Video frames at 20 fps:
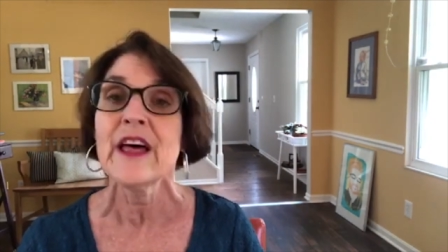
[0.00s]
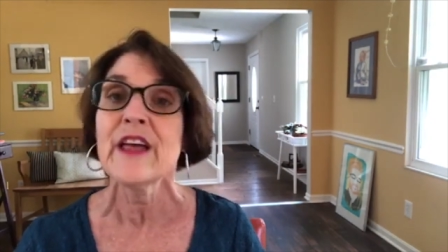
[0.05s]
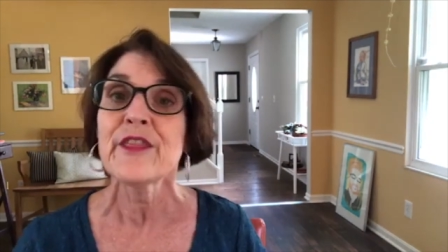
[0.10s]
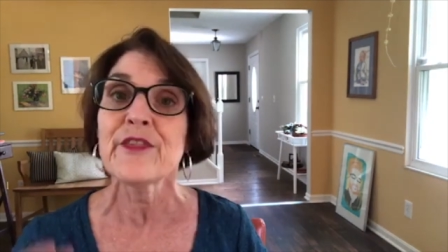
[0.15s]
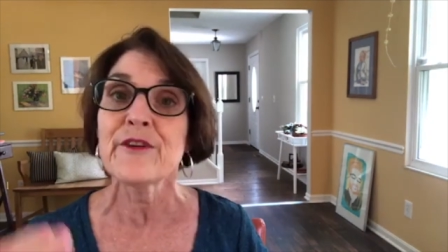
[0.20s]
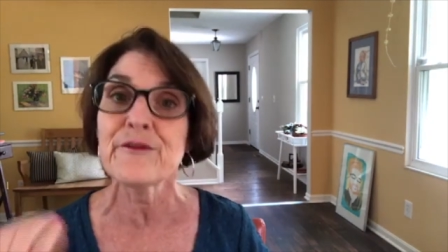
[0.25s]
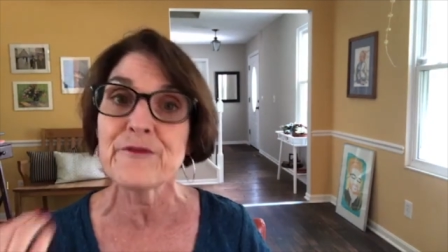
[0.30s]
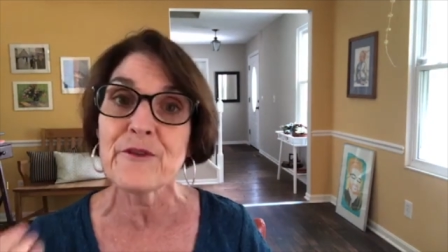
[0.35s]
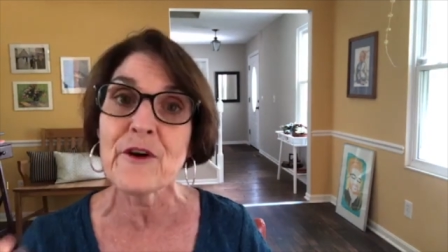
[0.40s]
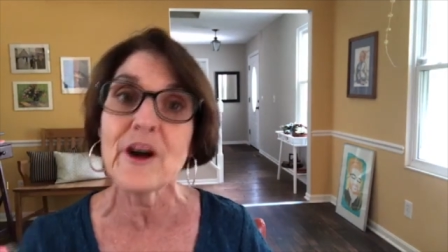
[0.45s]

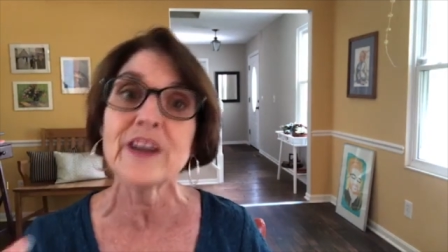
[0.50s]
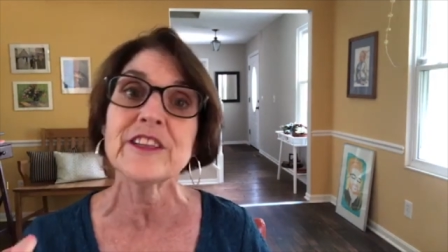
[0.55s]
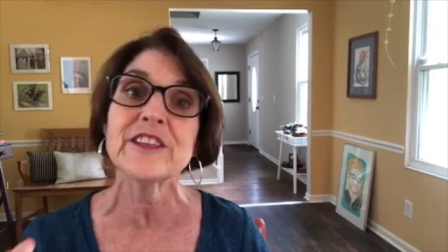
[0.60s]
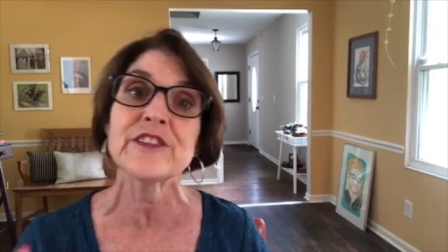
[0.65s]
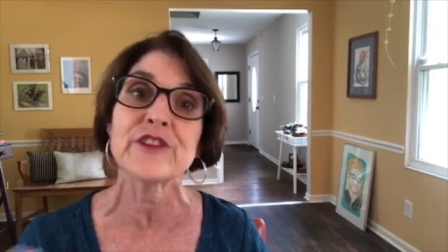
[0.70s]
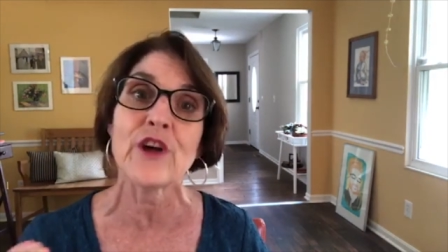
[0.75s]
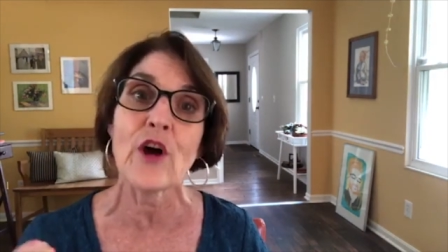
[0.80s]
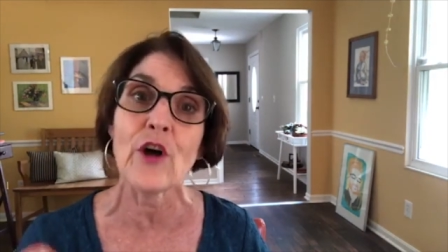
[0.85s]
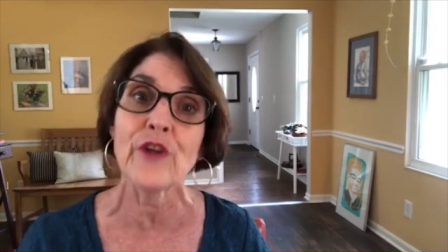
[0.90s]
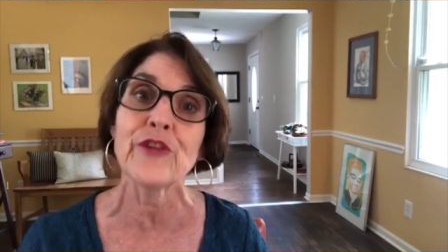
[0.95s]
The font
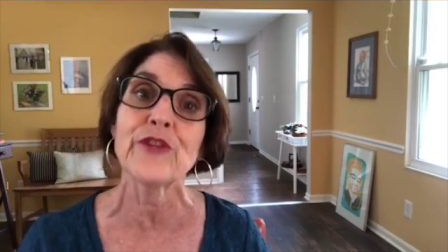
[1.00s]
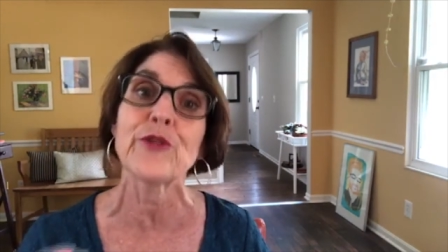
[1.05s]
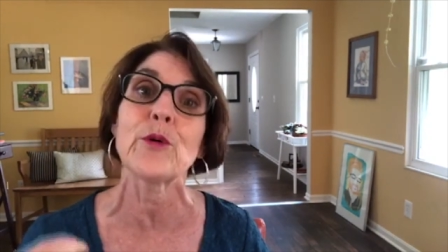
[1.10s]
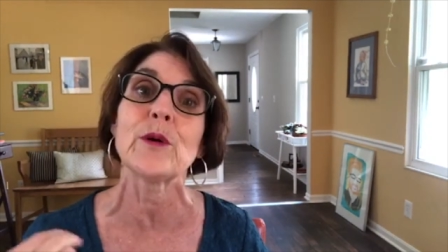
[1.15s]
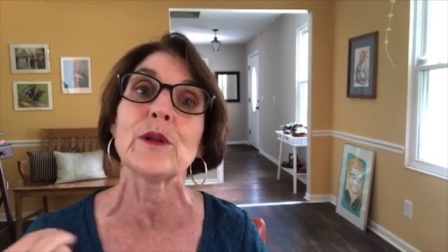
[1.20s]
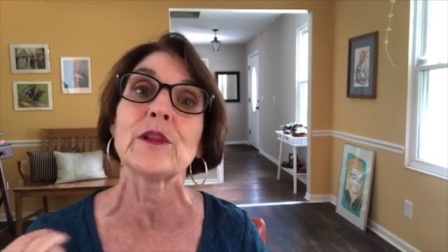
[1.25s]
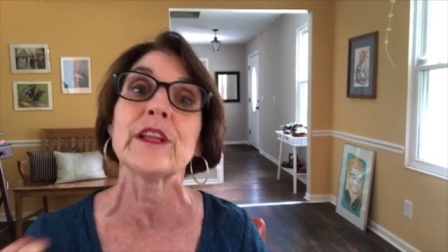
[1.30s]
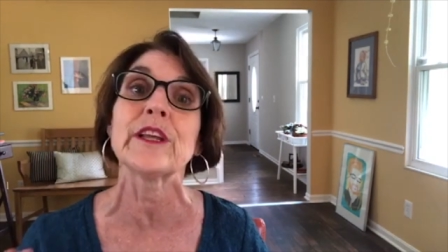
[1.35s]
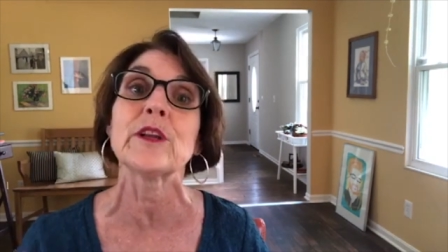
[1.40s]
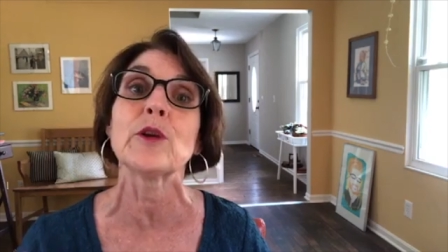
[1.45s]
is also a
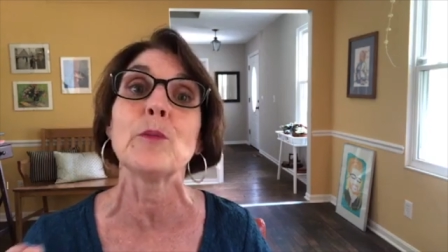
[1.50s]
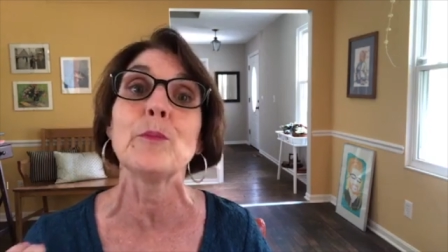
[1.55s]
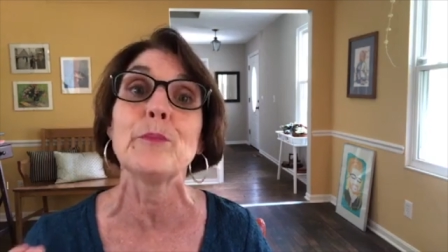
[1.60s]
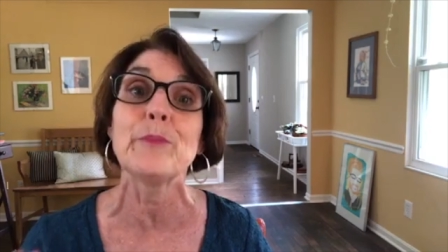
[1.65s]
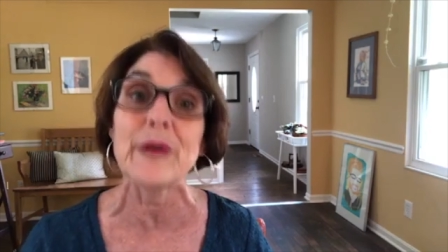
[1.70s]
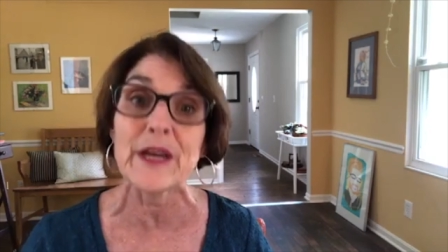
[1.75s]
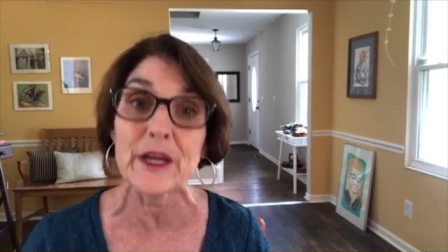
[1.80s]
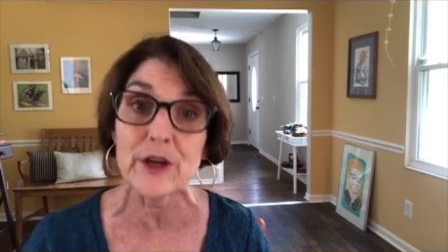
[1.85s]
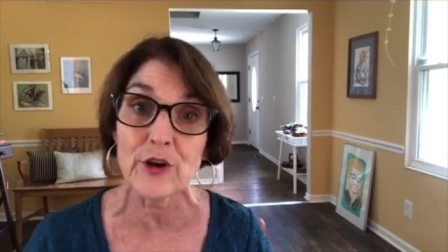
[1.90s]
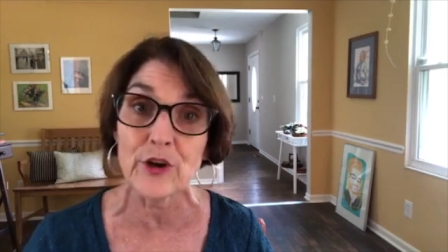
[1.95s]
little
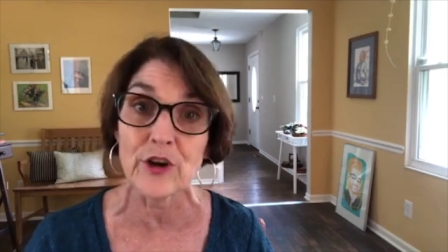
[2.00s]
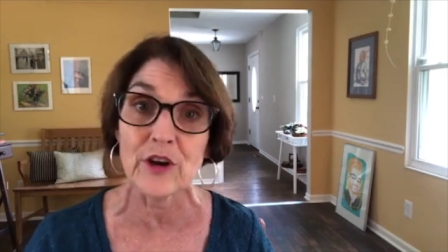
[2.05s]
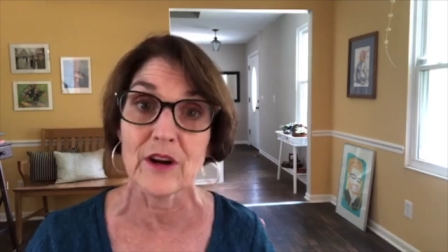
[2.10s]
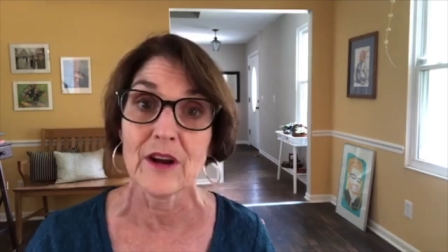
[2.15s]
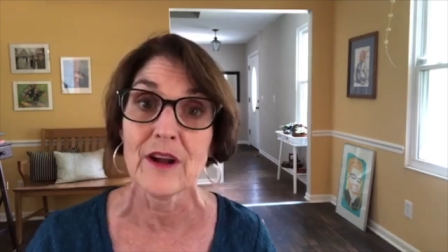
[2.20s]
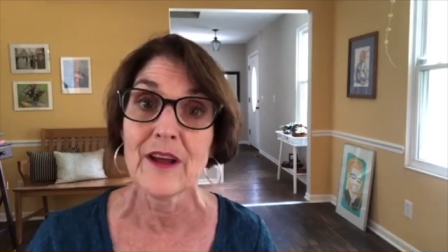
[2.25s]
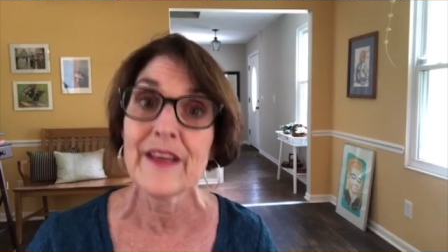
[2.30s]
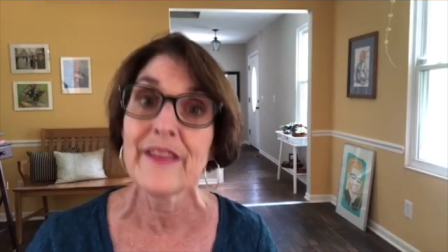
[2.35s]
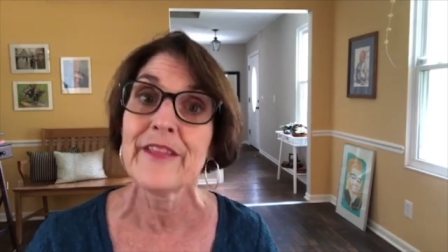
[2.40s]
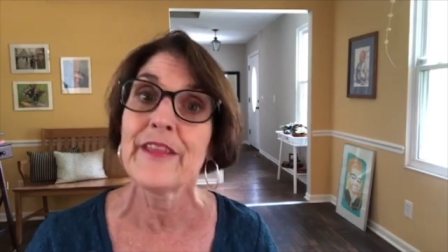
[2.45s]
bigger
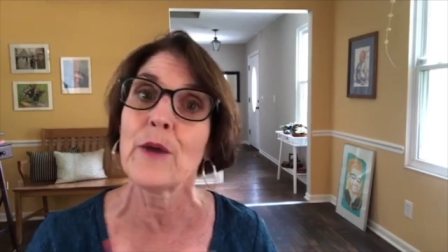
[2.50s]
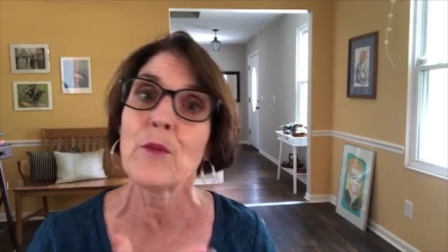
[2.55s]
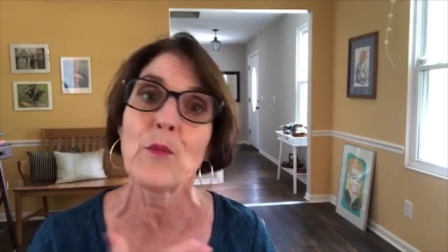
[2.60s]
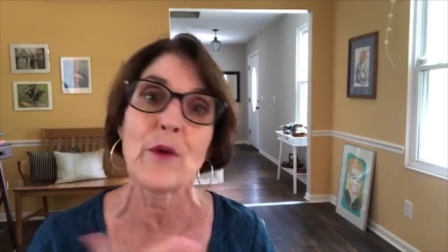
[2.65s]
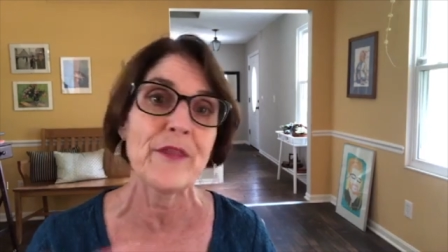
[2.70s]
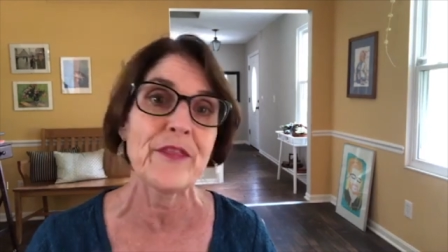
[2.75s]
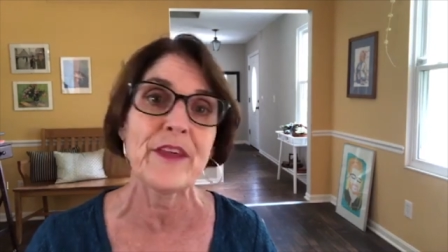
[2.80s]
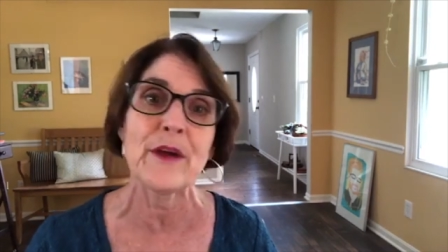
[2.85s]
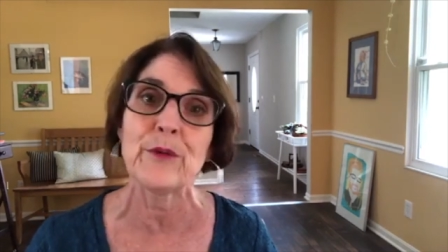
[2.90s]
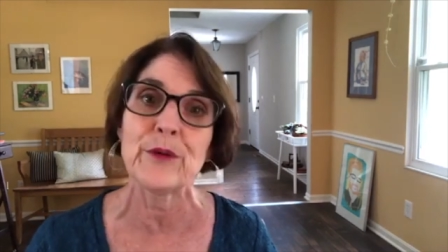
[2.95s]
than
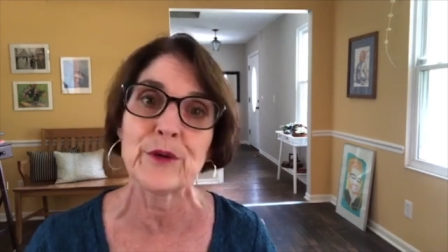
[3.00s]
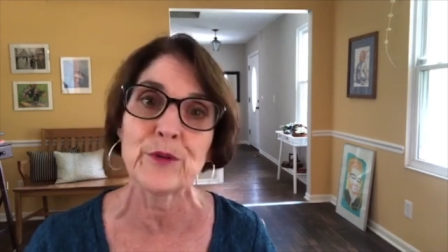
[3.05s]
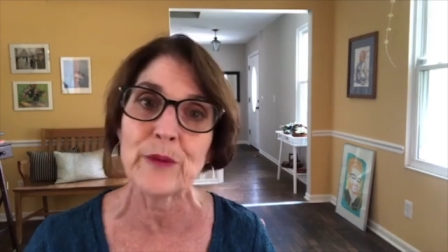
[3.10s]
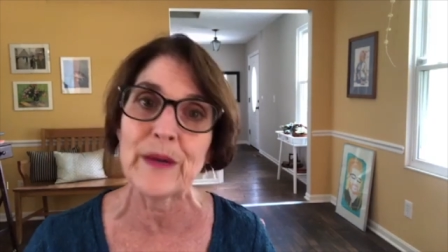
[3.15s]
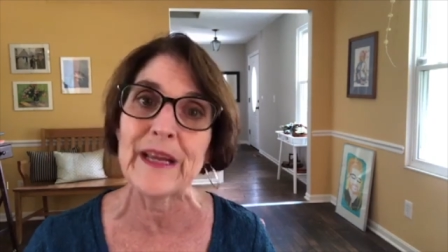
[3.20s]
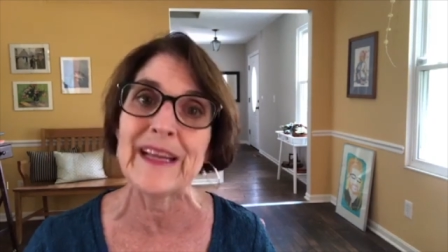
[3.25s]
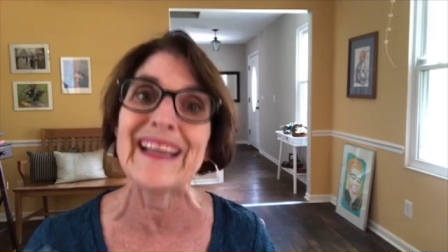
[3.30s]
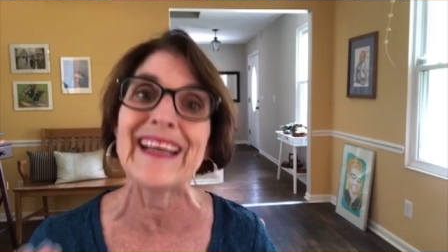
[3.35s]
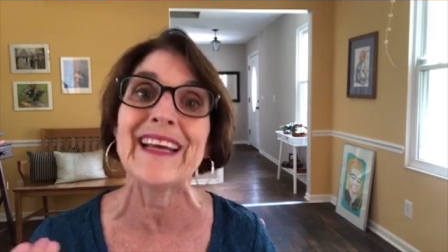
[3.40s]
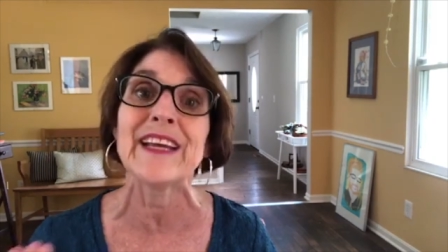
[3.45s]
what they would
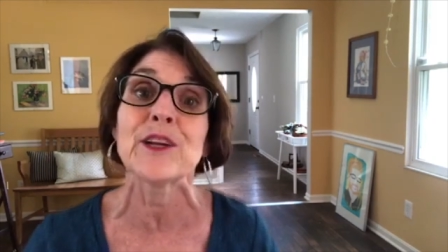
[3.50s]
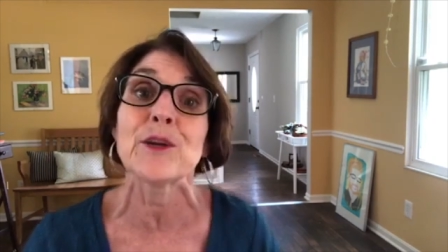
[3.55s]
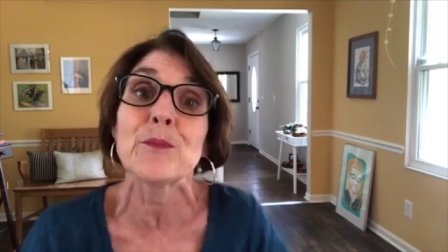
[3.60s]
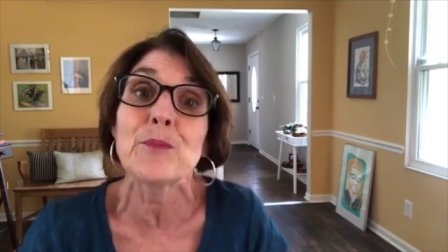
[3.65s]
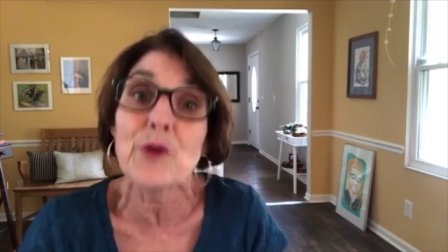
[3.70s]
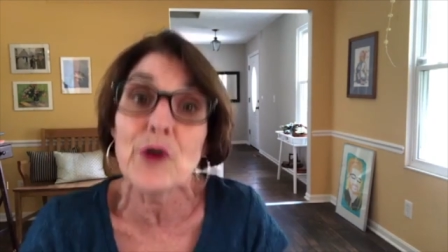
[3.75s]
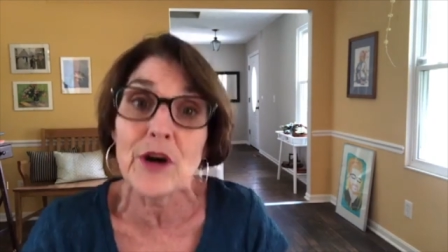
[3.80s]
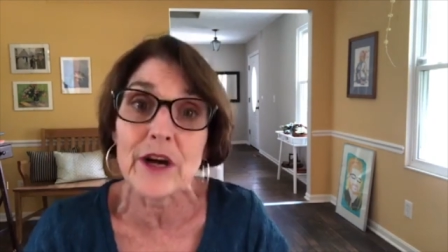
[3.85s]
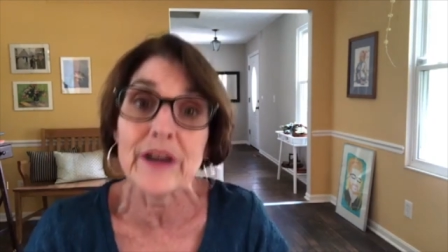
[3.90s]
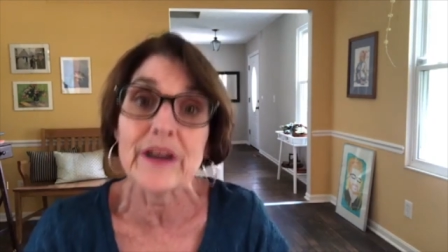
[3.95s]
read in a
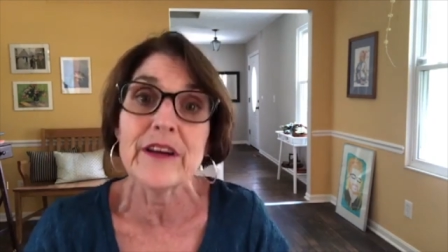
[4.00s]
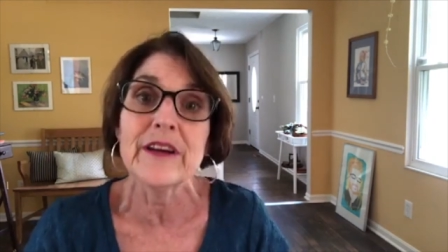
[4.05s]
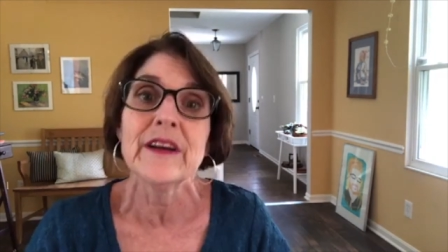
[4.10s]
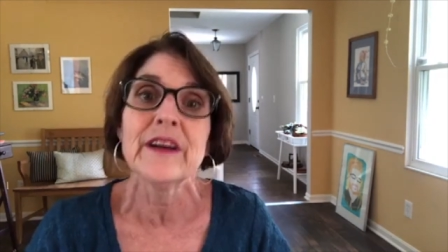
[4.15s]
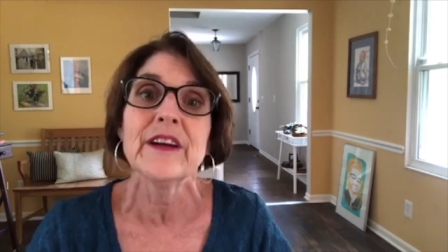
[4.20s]
book,